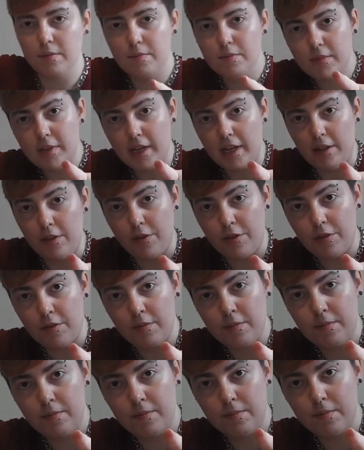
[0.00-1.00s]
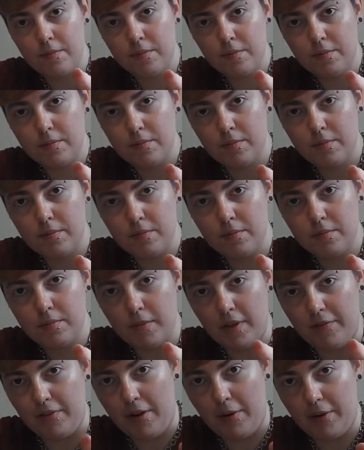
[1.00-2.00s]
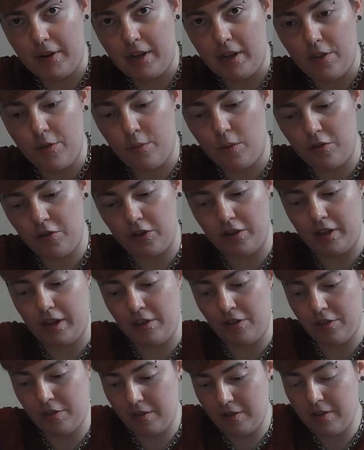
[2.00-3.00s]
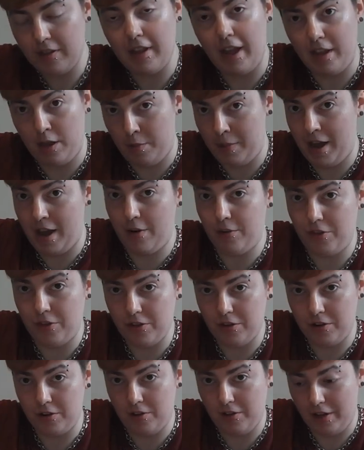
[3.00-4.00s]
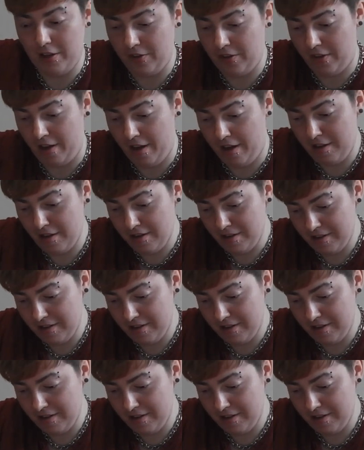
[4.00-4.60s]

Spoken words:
Kids, if there are kids watching this, get your parents to do this, yeah?